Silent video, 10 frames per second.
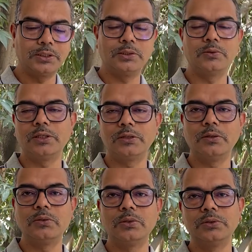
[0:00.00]
you can
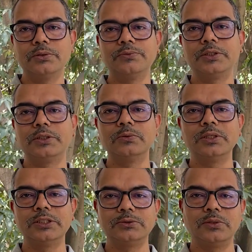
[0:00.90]
download the
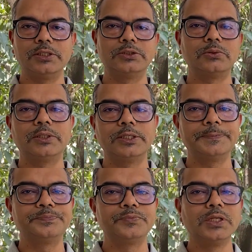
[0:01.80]
video as well as you
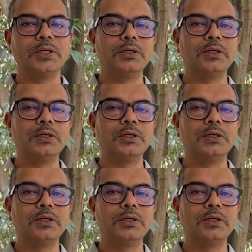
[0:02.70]
can